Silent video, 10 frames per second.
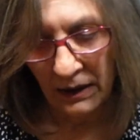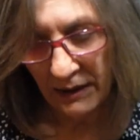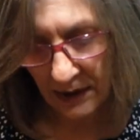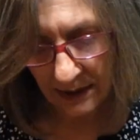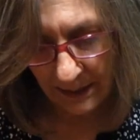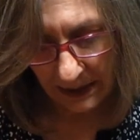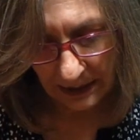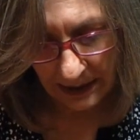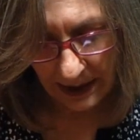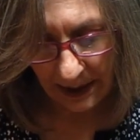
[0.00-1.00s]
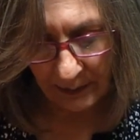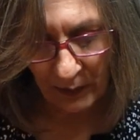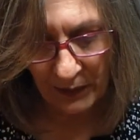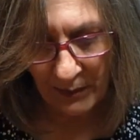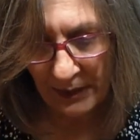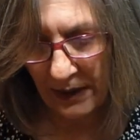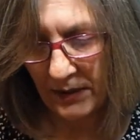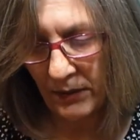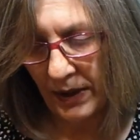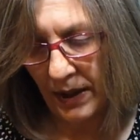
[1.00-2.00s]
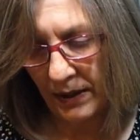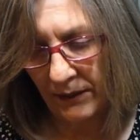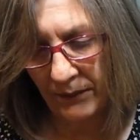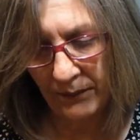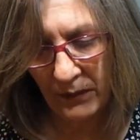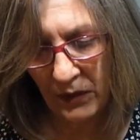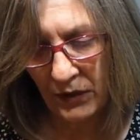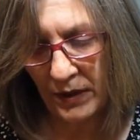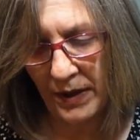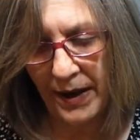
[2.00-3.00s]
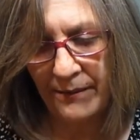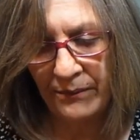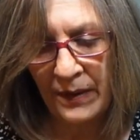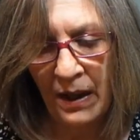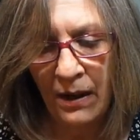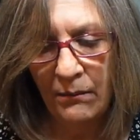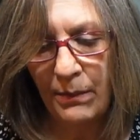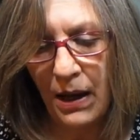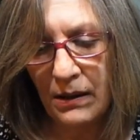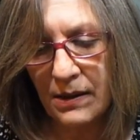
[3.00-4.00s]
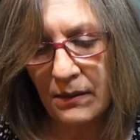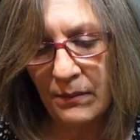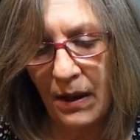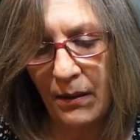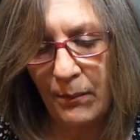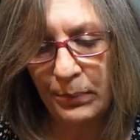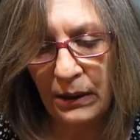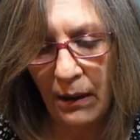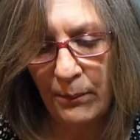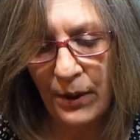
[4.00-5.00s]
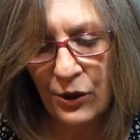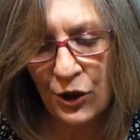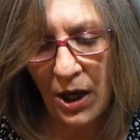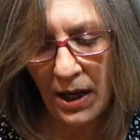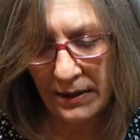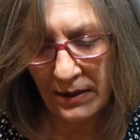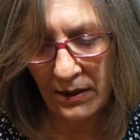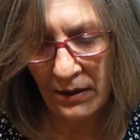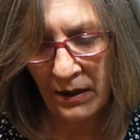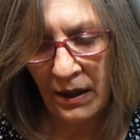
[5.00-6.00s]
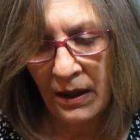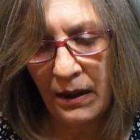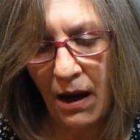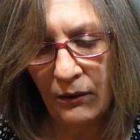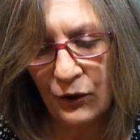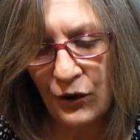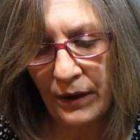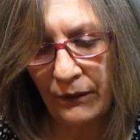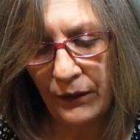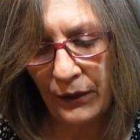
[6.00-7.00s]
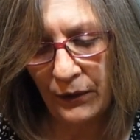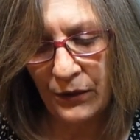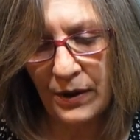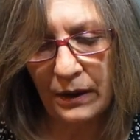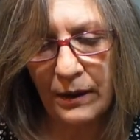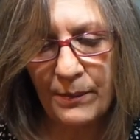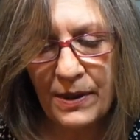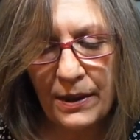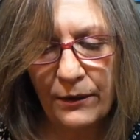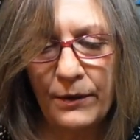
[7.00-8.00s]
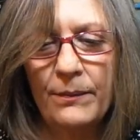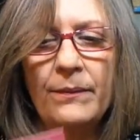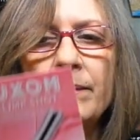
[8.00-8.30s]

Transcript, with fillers: This is mainly samples, but that's okay. I'm used to that. Buxom Plump Shot Collagen Infused Lip Serum.